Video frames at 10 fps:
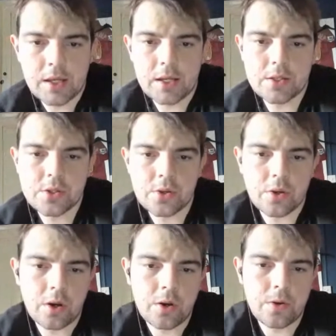He took
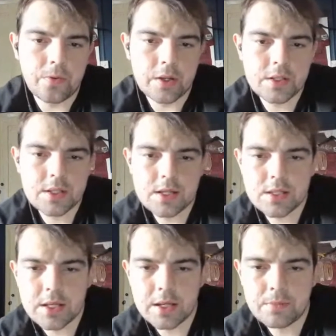over as
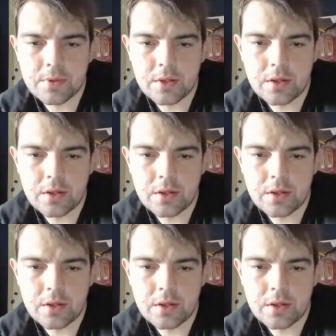team.